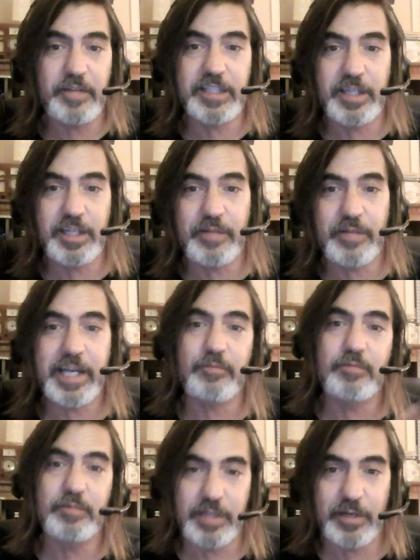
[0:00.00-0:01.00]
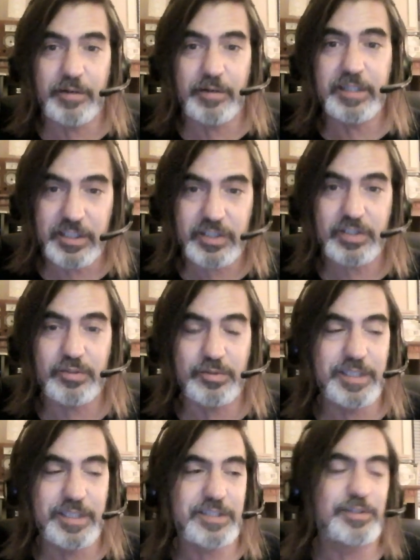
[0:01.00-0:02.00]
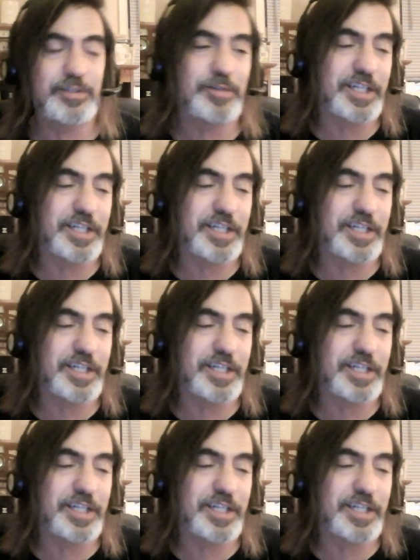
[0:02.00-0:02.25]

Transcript: and they're in this story too.